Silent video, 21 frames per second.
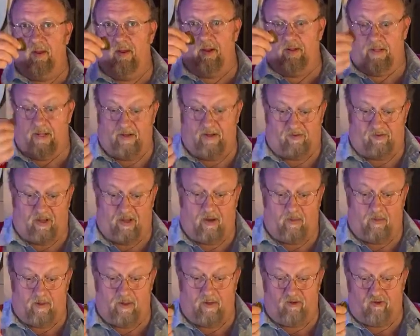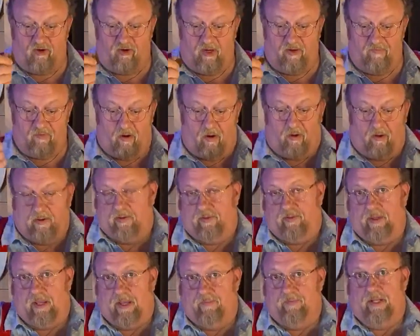And that's how I achieve all of
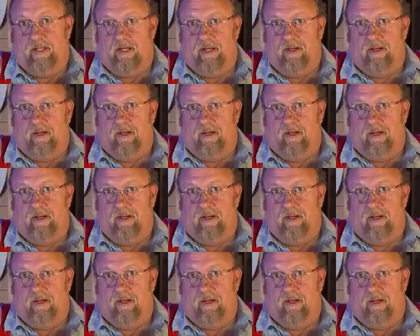everything